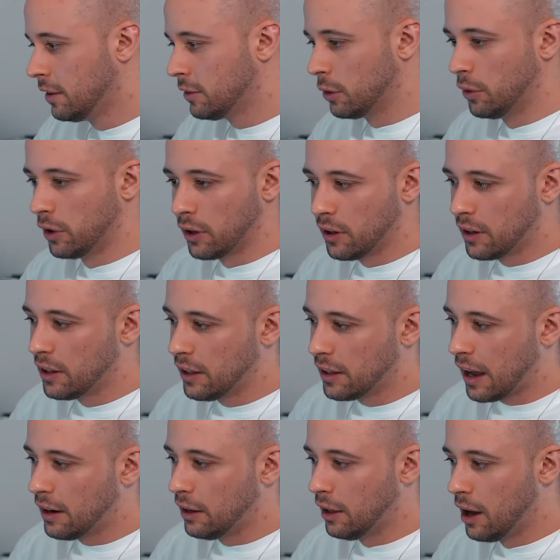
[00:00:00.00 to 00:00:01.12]
So we're going to click
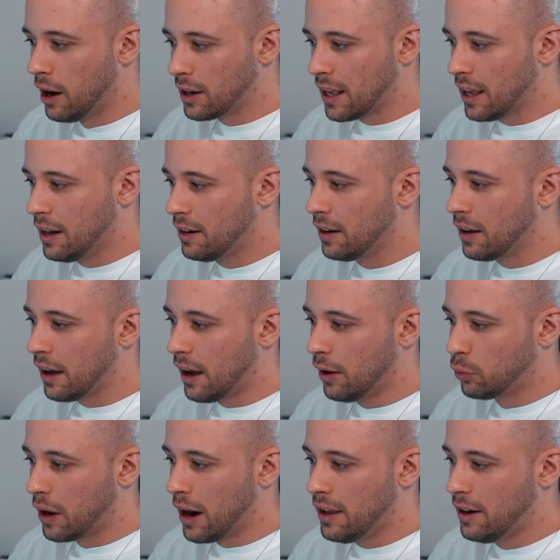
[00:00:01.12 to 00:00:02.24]
at login
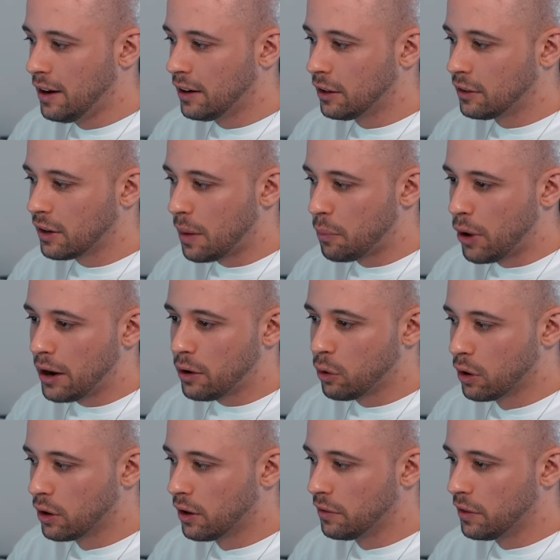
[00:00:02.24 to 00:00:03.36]
right here at the top right
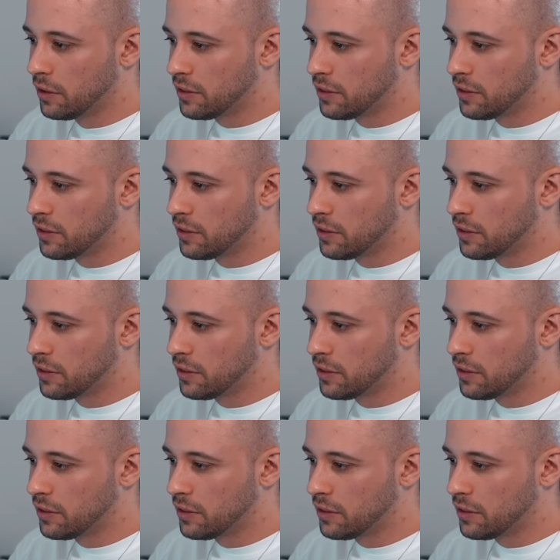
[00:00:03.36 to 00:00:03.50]
corner of the